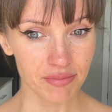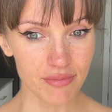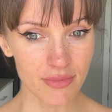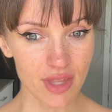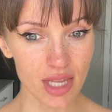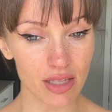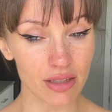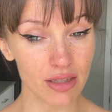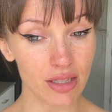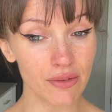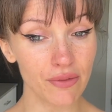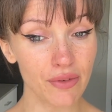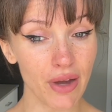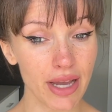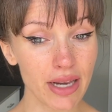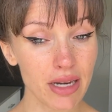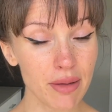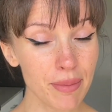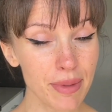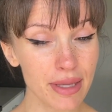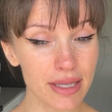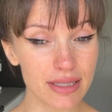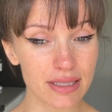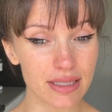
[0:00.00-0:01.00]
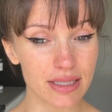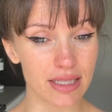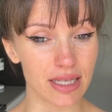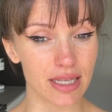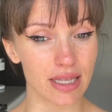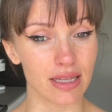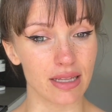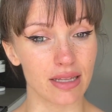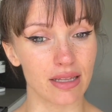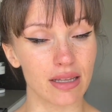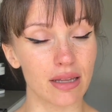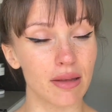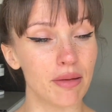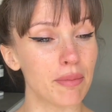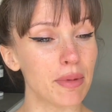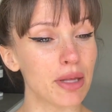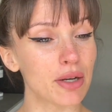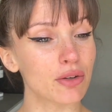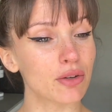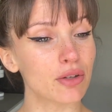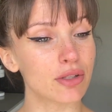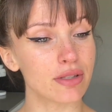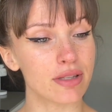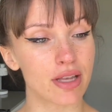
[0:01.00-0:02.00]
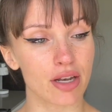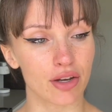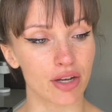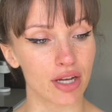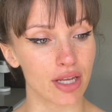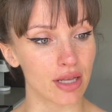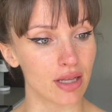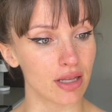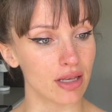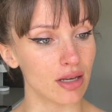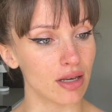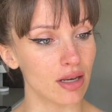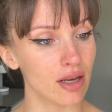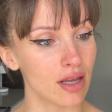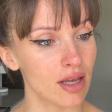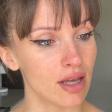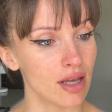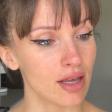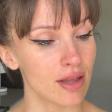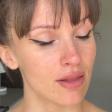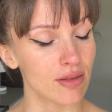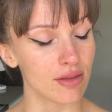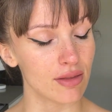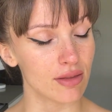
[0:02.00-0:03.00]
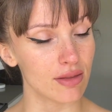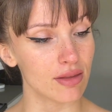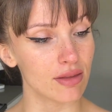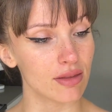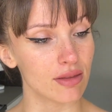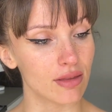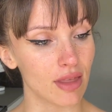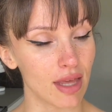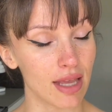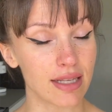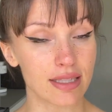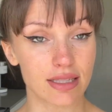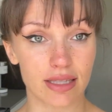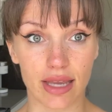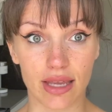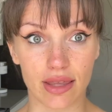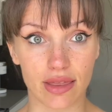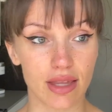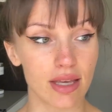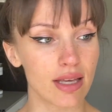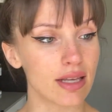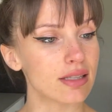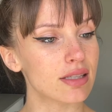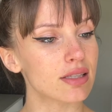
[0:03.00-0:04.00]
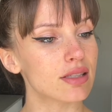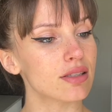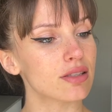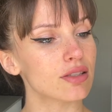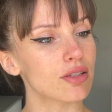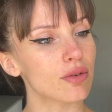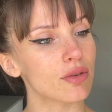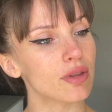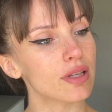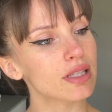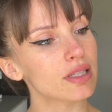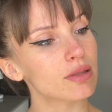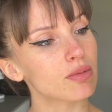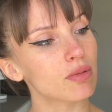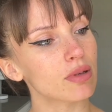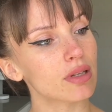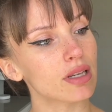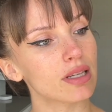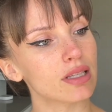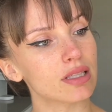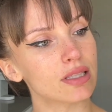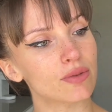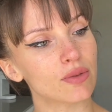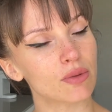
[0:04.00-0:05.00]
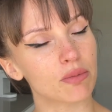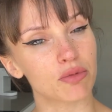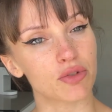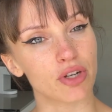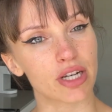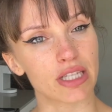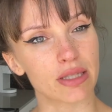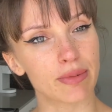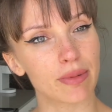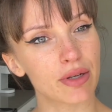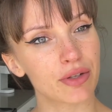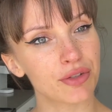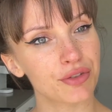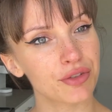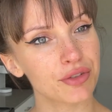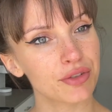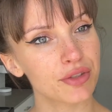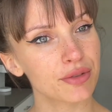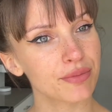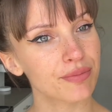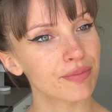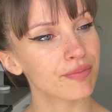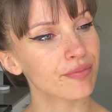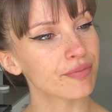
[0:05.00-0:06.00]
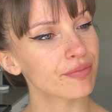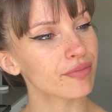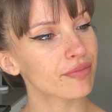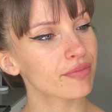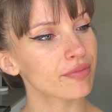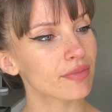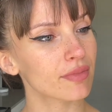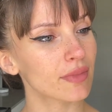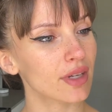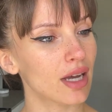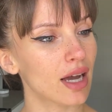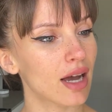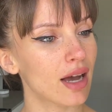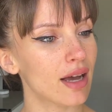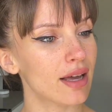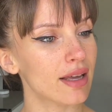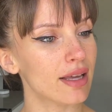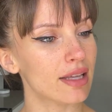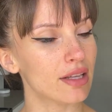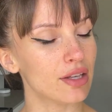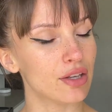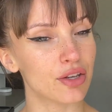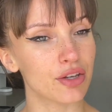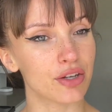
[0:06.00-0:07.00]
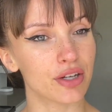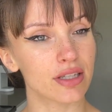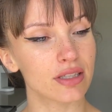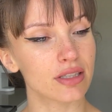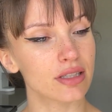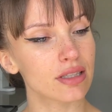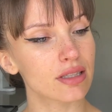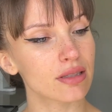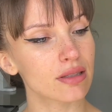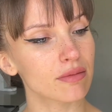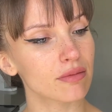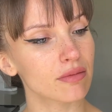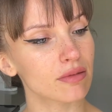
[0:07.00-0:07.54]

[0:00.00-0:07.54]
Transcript: vitamins and the minerals that are in things like this. So this one is from Trace Minerals, Endurance